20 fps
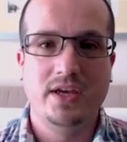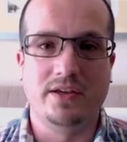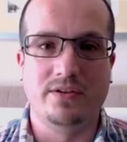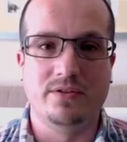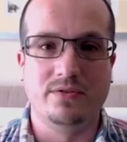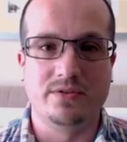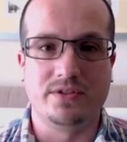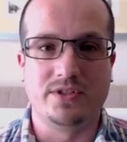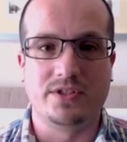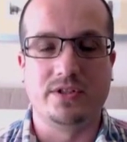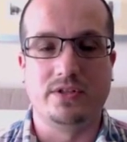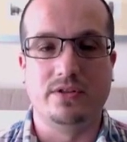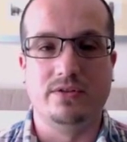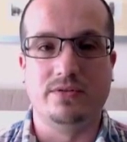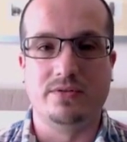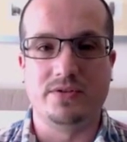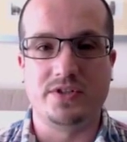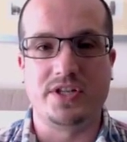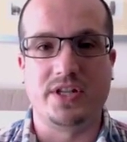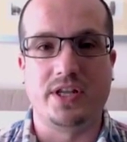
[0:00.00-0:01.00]
in order to
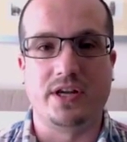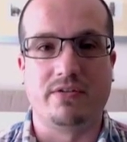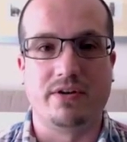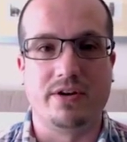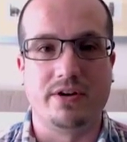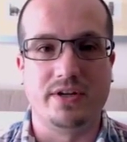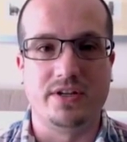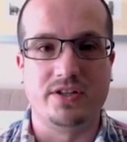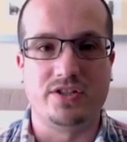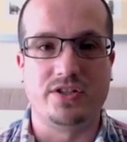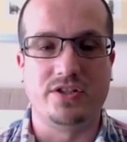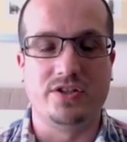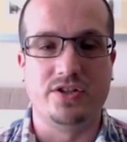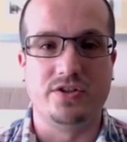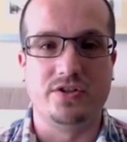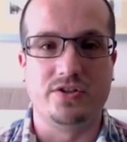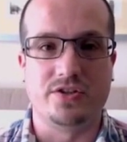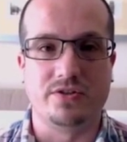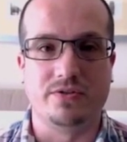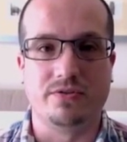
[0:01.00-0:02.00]
launch their own
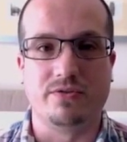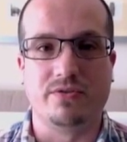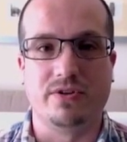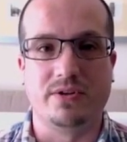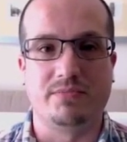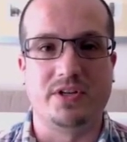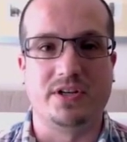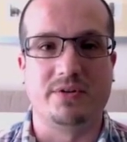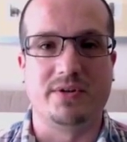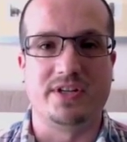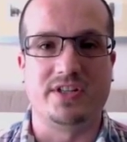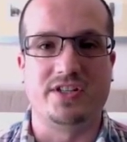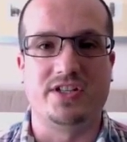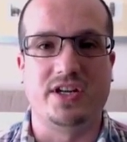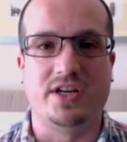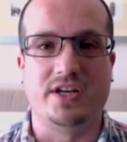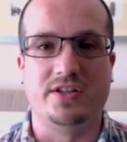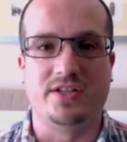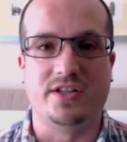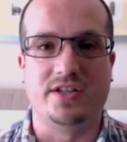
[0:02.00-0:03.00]
institutional crypto
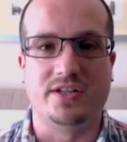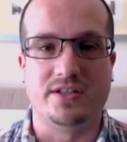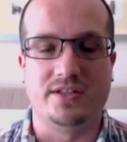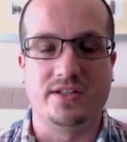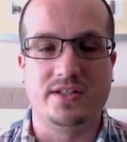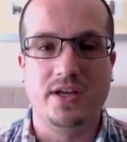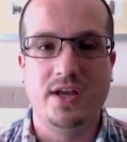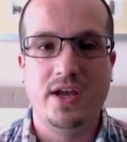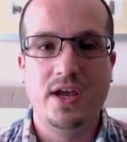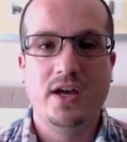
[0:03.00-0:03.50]
exchanges